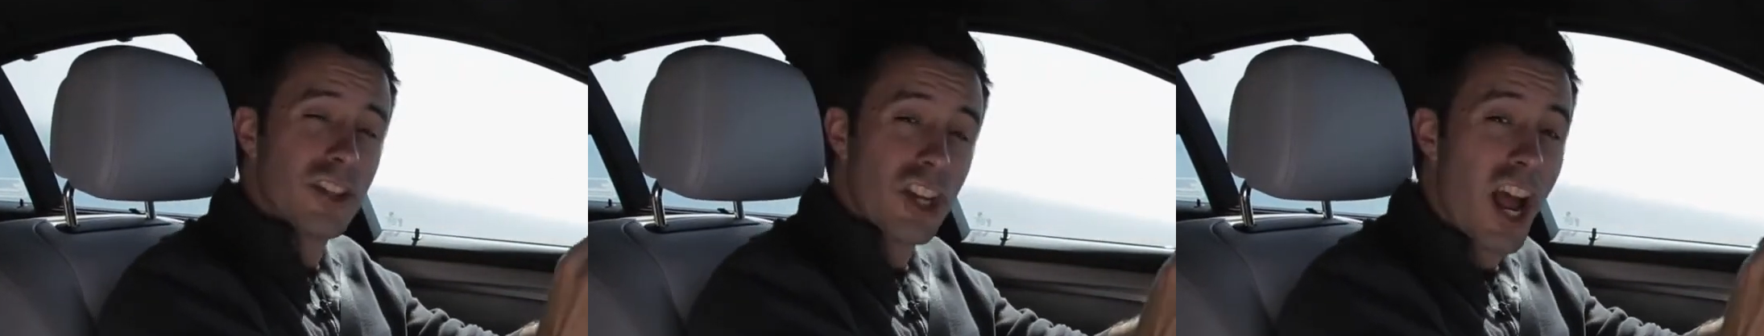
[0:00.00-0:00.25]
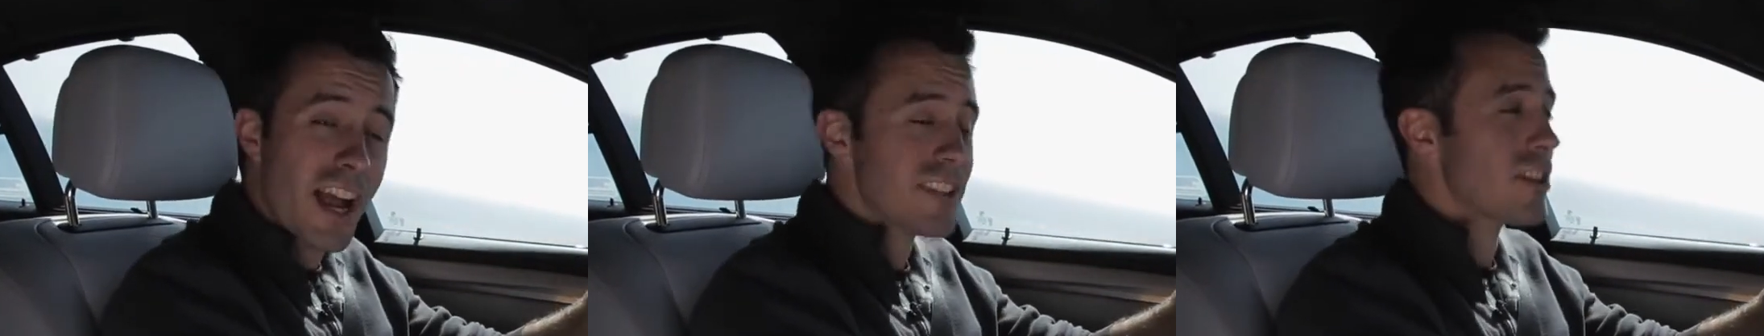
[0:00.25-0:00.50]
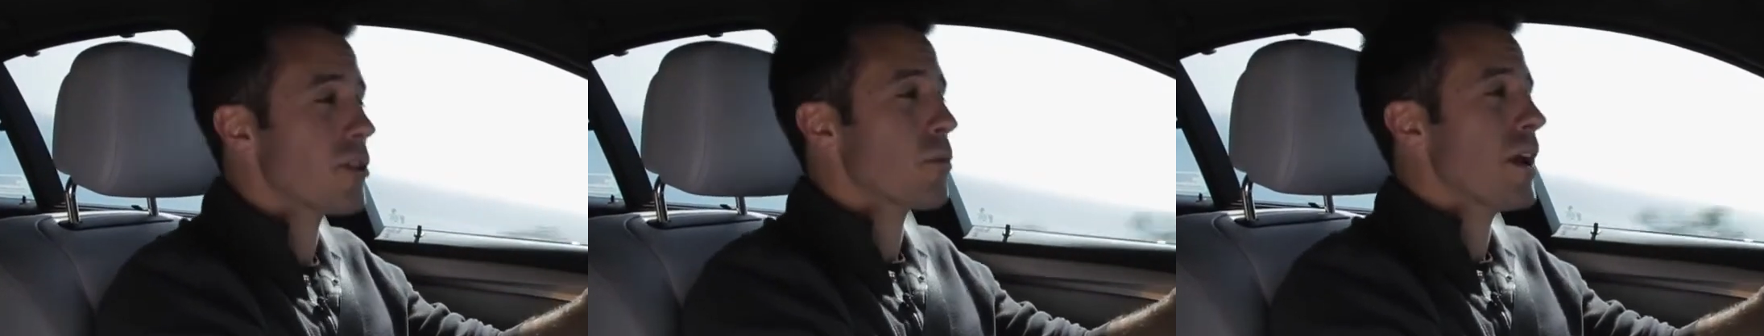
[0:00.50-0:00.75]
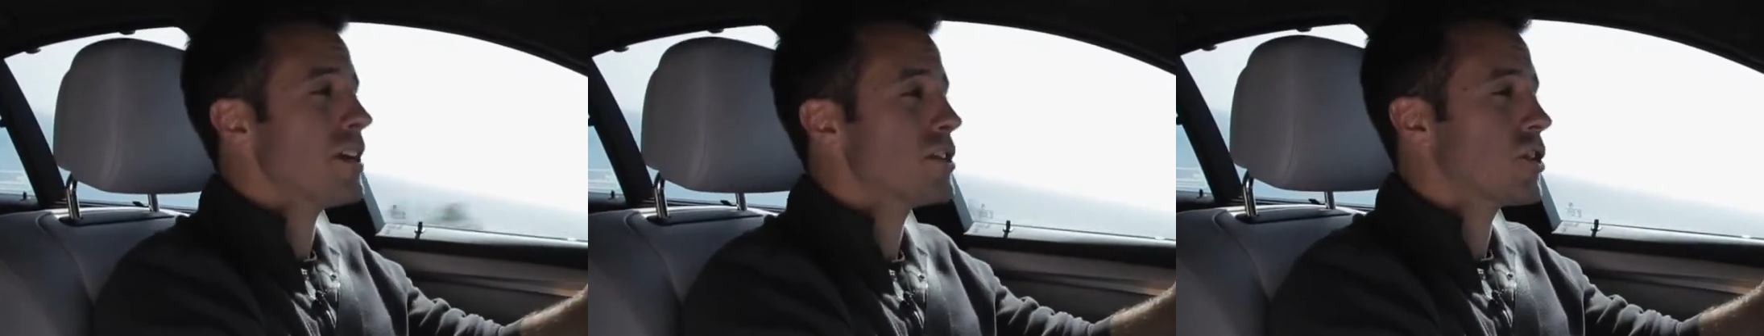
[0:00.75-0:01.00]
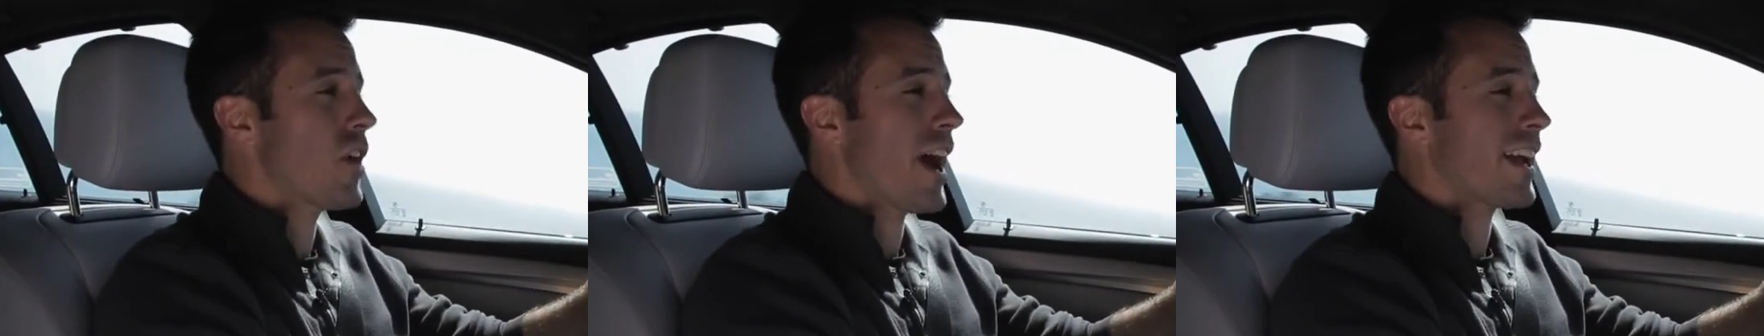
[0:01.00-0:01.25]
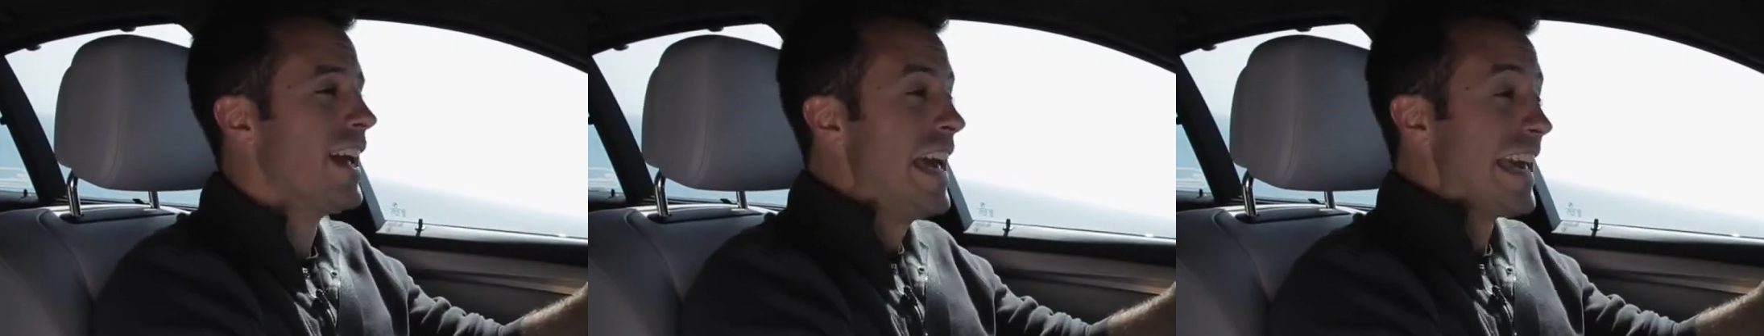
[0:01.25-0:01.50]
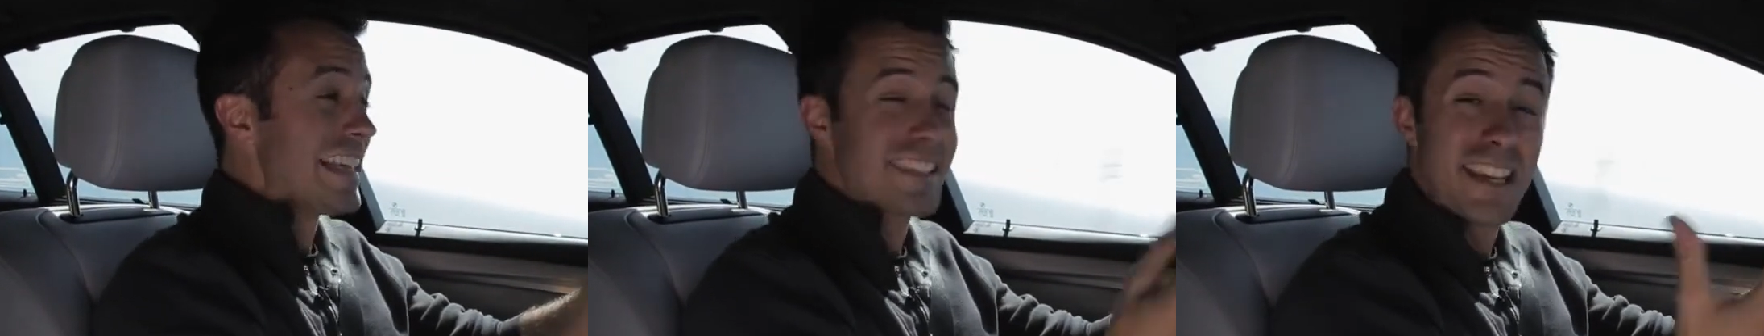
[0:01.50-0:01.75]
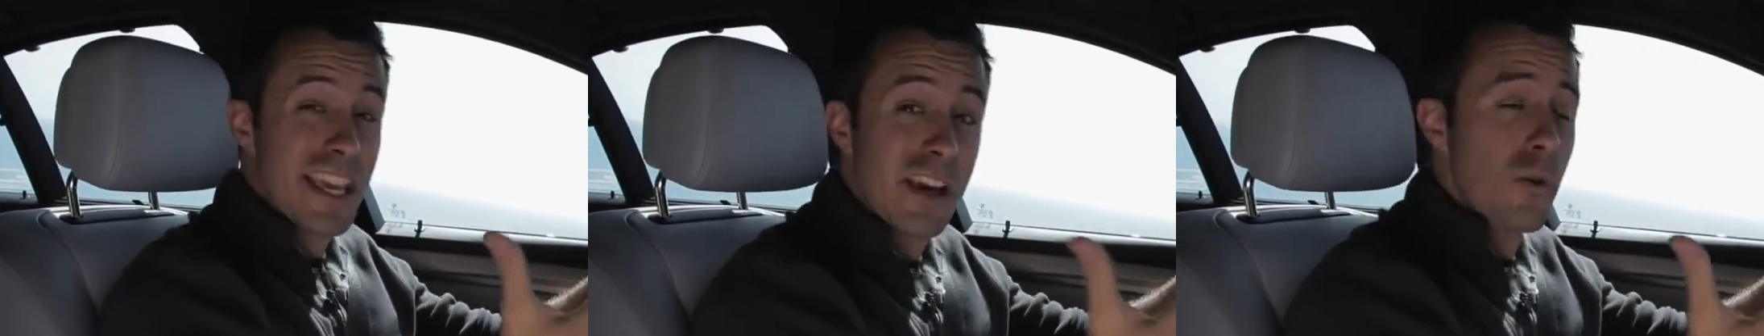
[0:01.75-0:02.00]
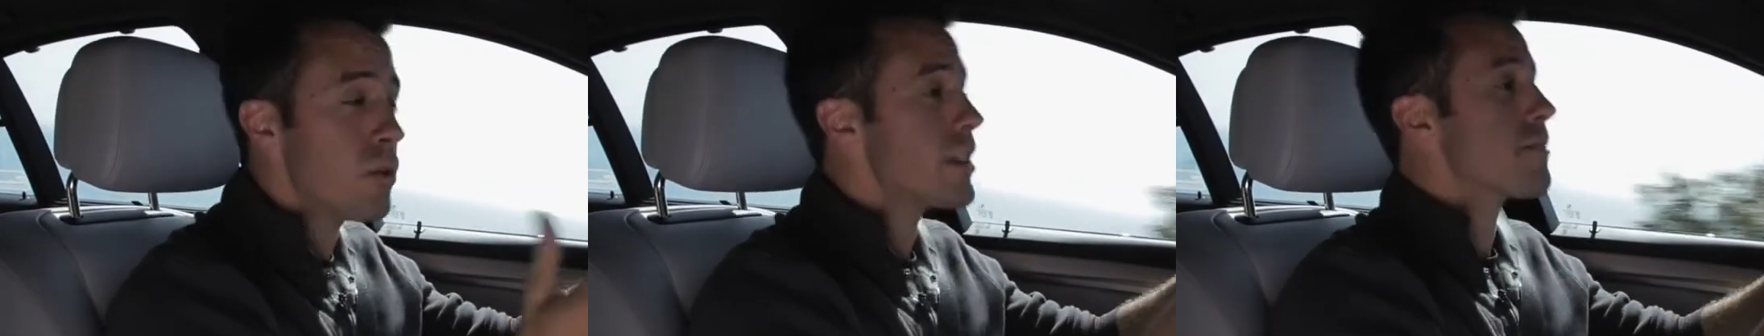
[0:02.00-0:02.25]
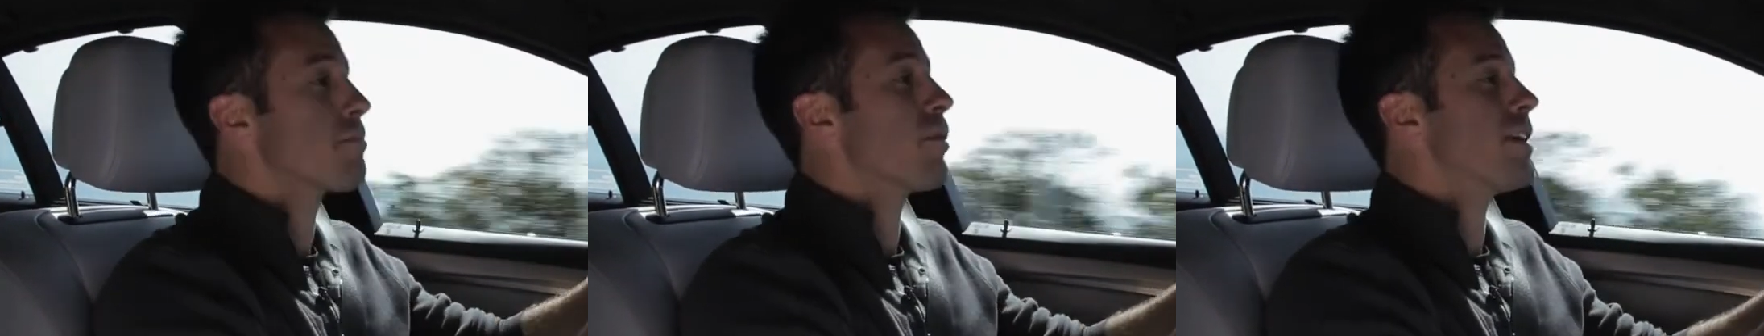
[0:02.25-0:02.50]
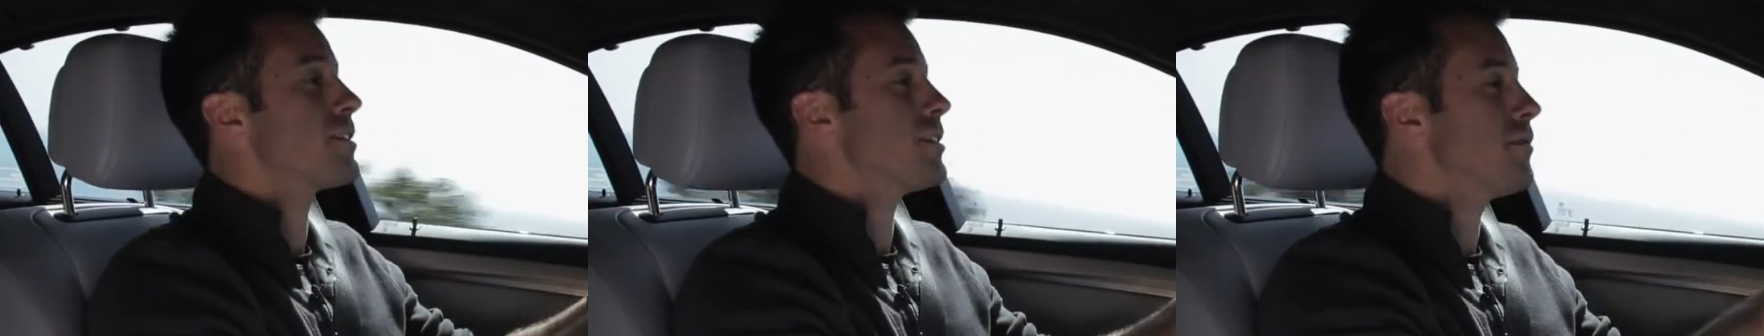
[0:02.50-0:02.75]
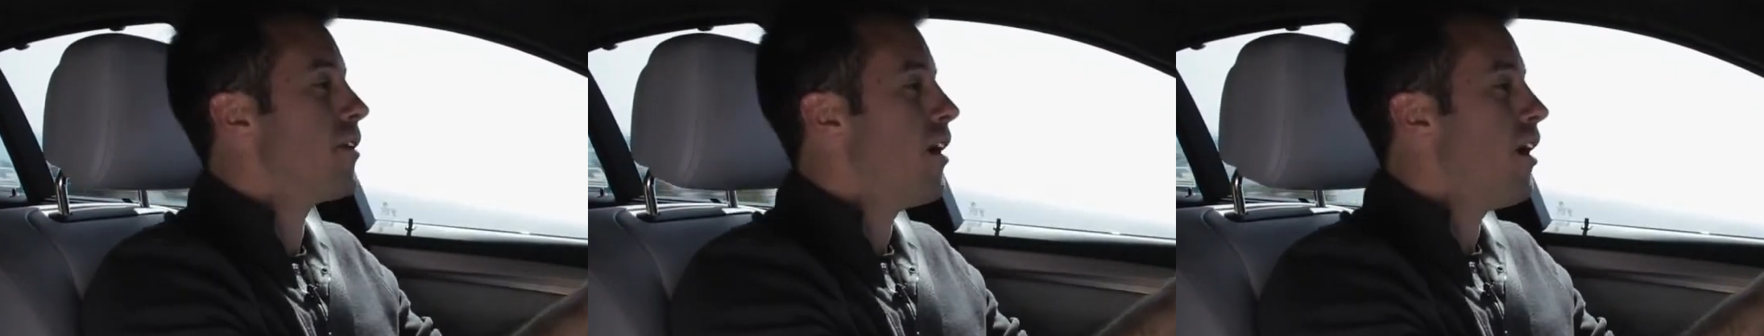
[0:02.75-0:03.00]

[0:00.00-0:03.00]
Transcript: shines on the racetrack, it's equally impressive